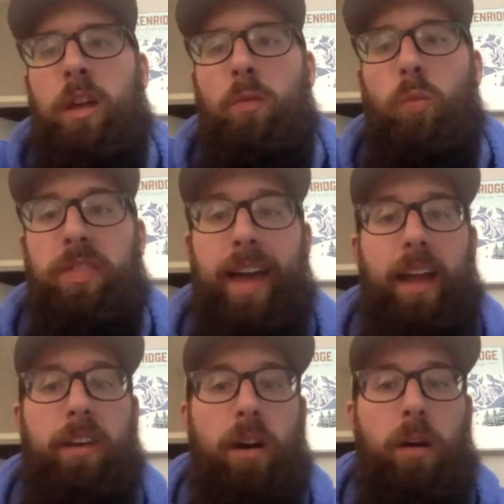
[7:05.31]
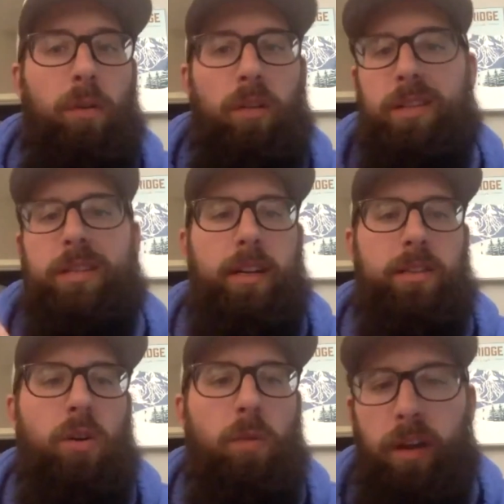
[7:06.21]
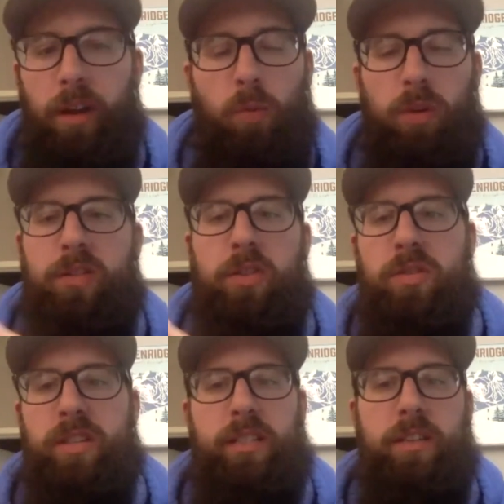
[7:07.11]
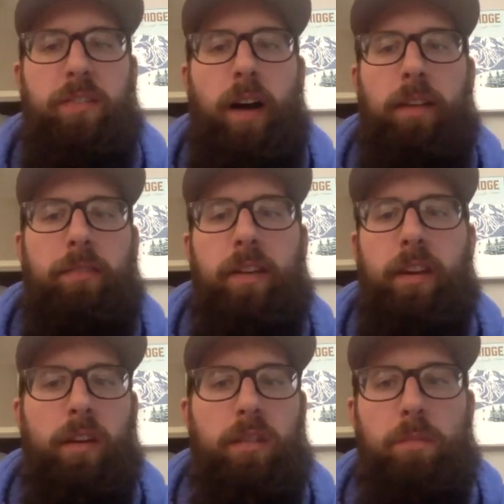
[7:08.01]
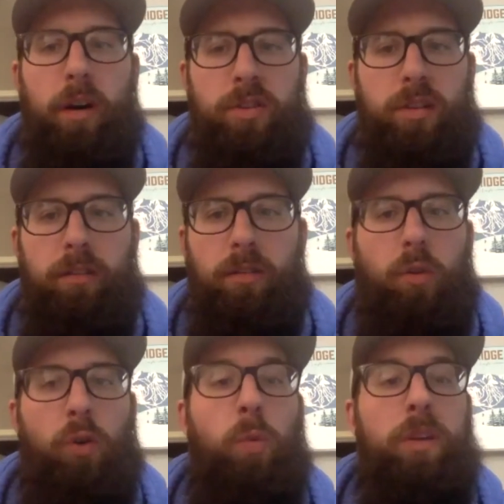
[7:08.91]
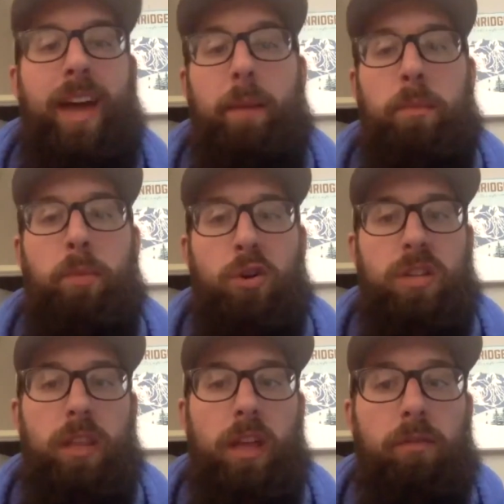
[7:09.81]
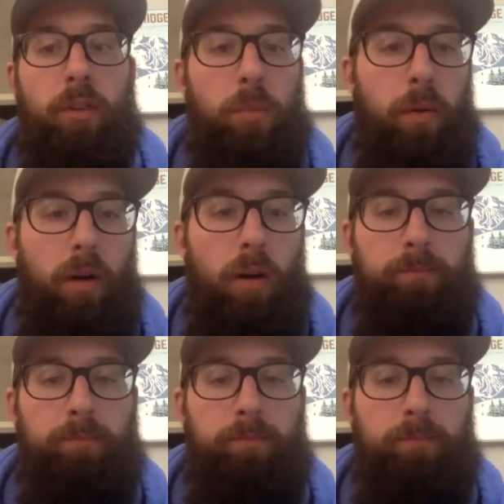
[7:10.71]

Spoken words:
would that number, let's say it's a homemaker, would $265 fit into the budget, or would that be pushing the envelope at all?